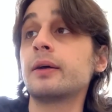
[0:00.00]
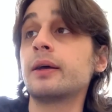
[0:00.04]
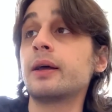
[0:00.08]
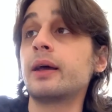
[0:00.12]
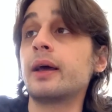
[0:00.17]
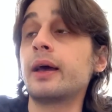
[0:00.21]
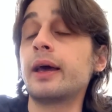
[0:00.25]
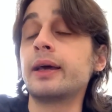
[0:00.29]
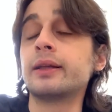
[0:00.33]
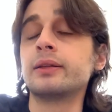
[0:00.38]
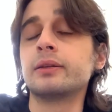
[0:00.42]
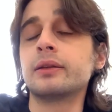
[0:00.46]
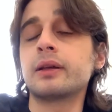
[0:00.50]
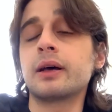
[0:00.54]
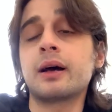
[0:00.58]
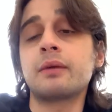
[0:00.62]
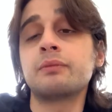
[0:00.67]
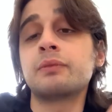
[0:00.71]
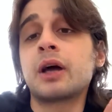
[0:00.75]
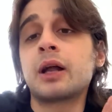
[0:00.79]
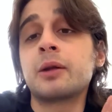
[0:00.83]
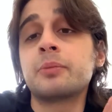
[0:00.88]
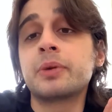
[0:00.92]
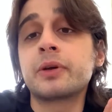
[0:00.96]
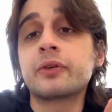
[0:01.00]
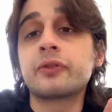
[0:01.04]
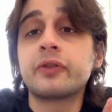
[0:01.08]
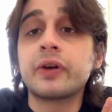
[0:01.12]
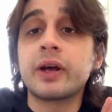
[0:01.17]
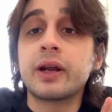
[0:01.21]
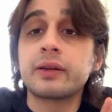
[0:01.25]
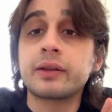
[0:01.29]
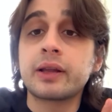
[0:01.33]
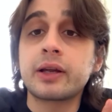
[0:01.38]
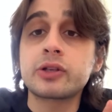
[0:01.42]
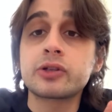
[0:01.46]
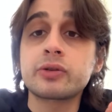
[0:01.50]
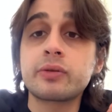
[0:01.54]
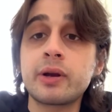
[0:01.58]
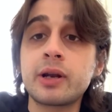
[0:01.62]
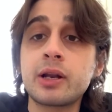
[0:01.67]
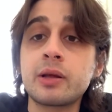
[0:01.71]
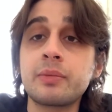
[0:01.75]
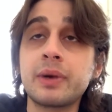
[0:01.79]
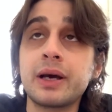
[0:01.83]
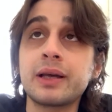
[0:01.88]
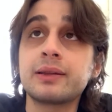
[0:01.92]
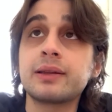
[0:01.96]
And I'm not a big fan of that
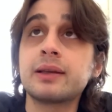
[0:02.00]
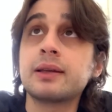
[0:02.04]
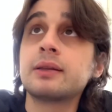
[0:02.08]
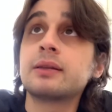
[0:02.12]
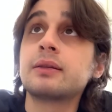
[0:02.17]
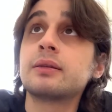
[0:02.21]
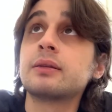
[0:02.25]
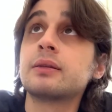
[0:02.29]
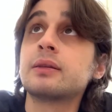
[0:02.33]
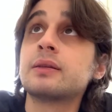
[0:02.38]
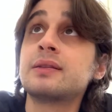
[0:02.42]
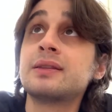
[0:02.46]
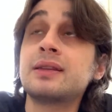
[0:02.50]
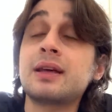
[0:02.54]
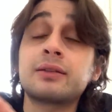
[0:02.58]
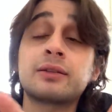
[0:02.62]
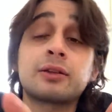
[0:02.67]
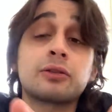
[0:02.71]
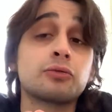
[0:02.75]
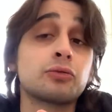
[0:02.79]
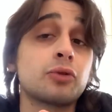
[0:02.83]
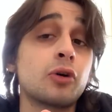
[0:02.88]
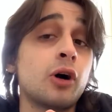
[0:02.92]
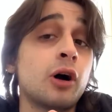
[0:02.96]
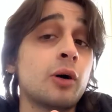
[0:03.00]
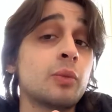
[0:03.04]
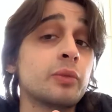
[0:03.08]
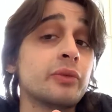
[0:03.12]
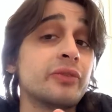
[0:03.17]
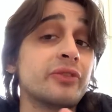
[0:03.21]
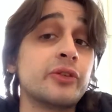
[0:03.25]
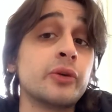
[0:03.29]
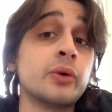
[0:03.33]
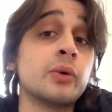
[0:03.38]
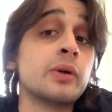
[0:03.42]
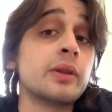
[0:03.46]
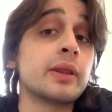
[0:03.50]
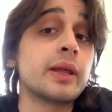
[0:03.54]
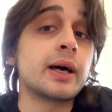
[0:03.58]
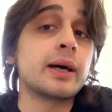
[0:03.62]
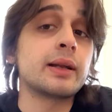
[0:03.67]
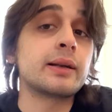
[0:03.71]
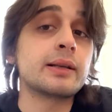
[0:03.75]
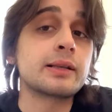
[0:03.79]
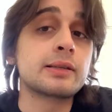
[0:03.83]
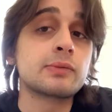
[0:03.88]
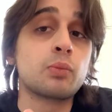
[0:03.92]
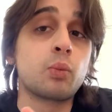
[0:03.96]
training method. There's nothing wrong with doing
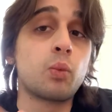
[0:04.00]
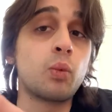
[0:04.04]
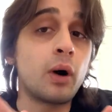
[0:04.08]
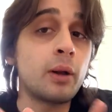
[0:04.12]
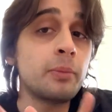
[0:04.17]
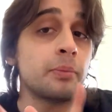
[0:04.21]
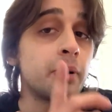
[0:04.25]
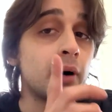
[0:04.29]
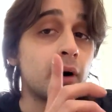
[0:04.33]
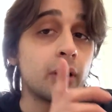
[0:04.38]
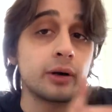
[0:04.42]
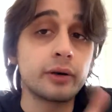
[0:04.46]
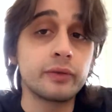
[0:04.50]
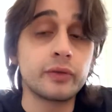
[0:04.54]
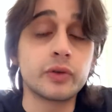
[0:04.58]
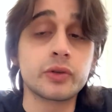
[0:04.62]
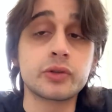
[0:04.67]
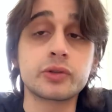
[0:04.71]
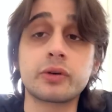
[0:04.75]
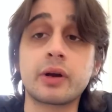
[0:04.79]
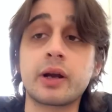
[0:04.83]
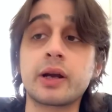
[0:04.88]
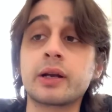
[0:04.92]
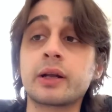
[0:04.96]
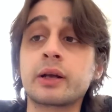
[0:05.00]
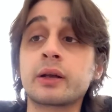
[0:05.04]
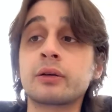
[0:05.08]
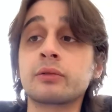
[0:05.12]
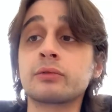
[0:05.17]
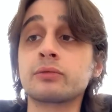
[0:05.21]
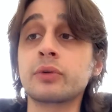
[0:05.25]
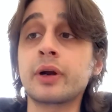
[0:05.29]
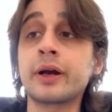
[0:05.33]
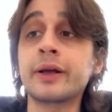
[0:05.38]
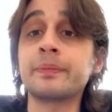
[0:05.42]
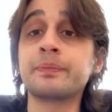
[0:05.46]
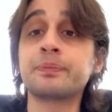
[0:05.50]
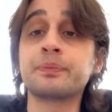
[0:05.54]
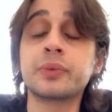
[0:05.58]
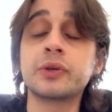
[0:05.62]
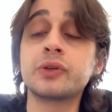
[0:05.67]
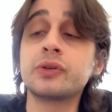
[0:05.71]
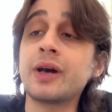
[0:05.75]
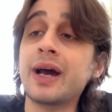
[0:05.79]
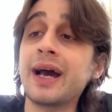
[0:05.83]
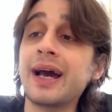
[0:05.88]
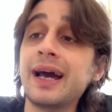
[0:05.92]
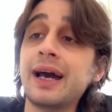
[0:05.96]
that as one part of your training, right? But
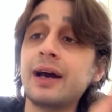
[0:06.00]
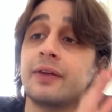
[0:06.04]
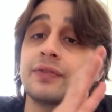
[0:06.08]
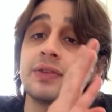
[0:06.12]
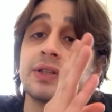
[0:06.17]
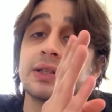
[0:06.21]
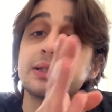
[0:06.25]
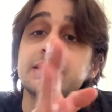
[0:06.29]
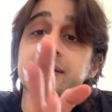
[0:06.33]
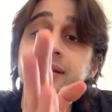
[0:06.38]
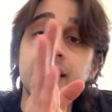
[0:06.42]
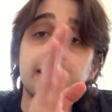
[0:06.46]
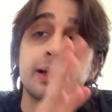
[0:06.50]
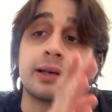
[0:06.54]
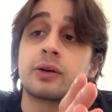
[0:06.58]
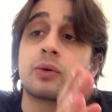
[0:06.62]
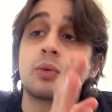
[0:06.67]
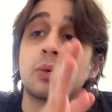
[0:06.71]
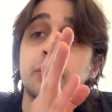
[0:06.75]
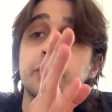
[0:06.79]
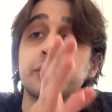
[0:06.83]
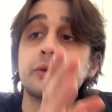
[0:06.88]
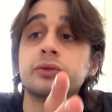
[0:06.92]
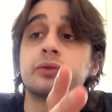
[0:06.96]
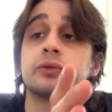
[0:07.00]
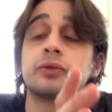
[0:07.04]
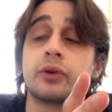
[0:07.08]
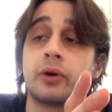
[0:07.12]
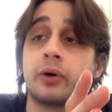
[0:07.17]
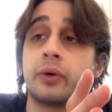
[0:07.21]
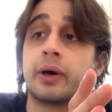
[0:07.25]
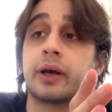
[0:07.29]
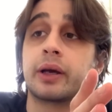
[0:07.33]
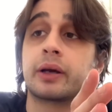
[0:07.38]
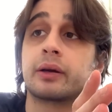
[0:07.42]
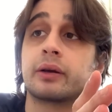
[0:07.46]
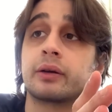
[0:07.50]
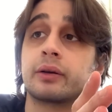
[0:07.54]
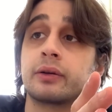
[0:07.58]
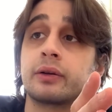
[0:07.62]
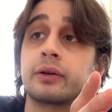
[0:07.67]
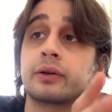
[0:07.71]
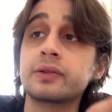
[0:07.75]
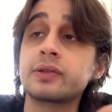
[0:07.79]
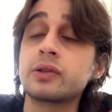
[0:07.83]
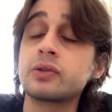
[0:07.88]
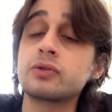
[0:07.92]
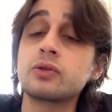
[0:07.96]
you have to take what you're doing,
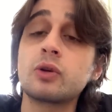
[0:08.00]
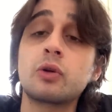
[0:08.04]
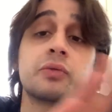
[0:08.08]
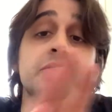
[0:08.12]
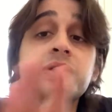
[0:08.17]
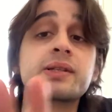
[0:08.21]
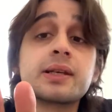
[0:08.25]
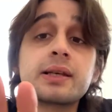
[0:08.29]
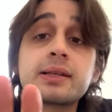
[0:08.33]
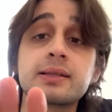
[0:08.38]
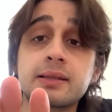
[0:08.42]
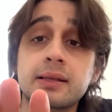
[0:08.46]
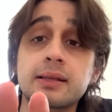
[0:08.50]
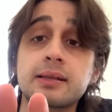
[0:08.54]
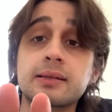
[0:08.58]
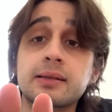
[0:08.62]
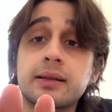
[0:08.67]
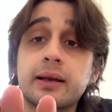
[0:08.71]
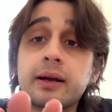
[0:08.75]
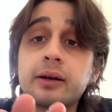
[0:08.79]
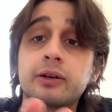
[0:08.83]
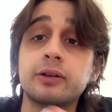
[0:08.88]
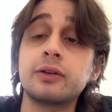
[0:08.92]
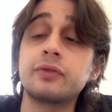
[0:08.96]
because there's no resistance there.